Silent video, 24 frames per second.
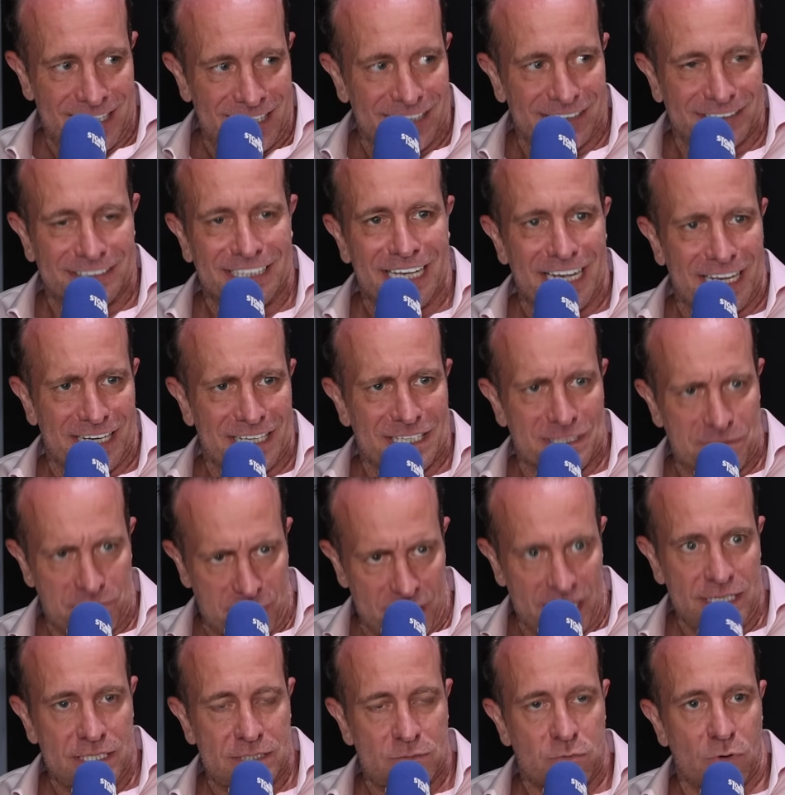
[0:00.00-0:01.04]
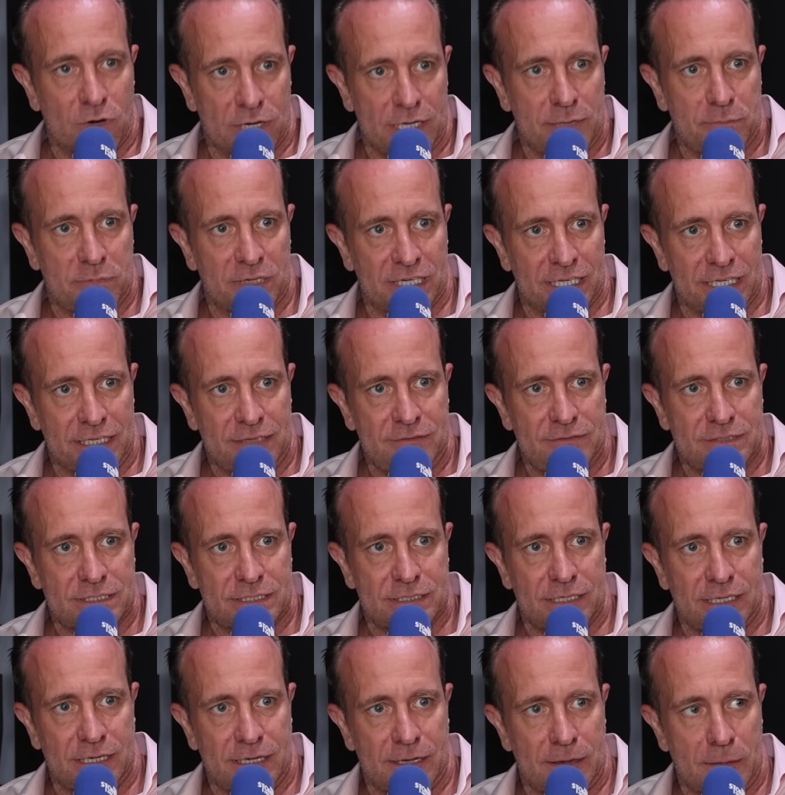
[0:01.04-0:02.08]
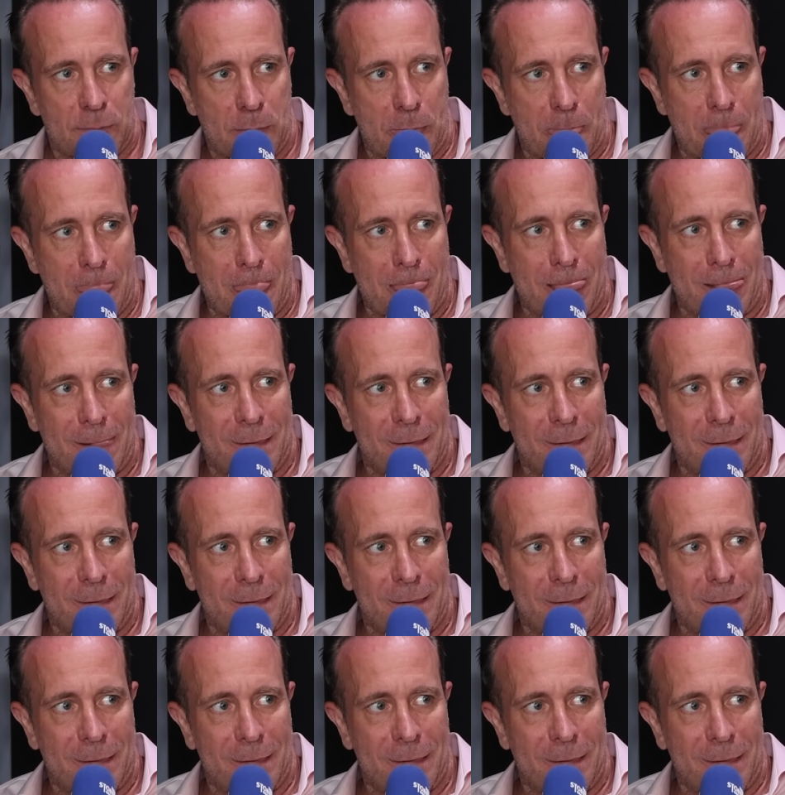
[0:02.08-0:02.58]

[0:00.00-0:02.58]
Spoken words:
saying his piece, what he believes, and